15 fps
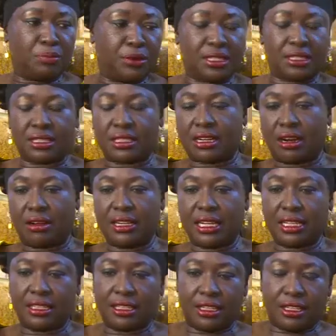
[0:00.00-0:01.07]
place is
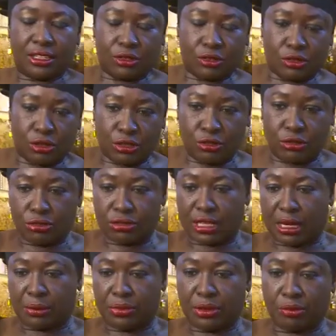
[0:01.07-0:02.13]
crowded, she just use
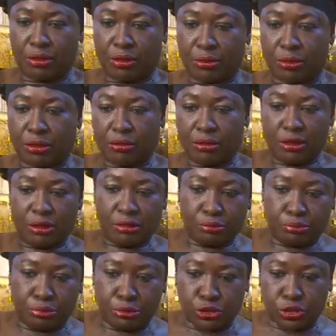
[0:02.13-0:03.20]
her big bomb,
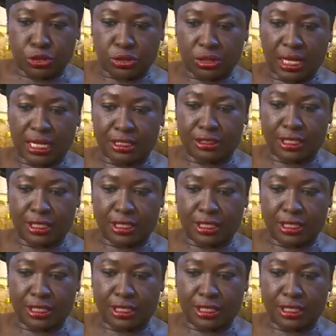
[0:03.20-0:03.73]
push. As